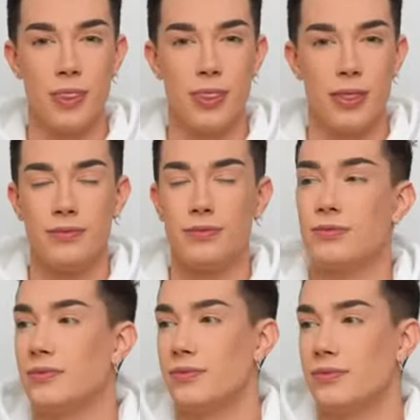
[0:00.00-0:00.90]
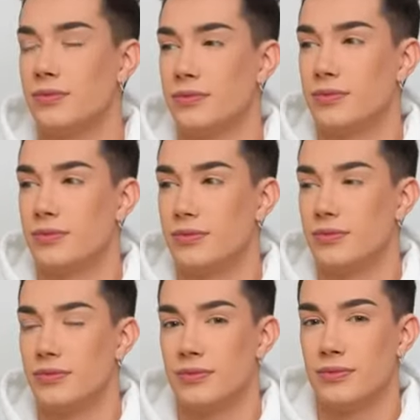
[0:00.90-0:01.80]

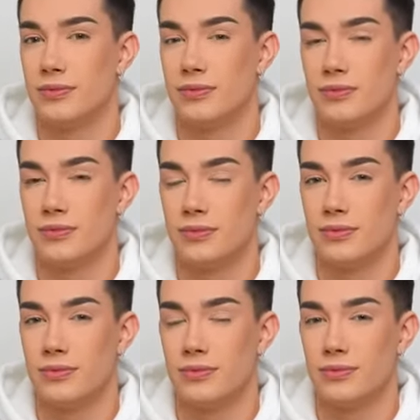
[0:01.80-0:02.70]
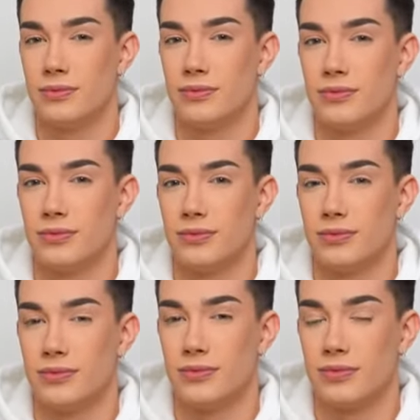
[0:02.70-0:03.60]

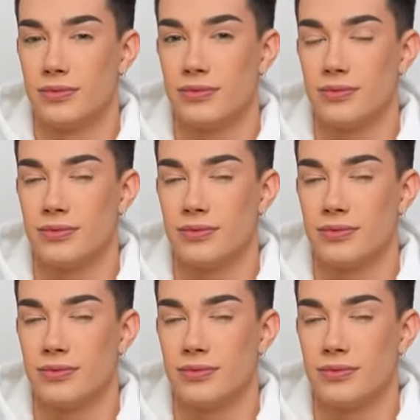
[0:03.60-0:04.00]
Nothing is said.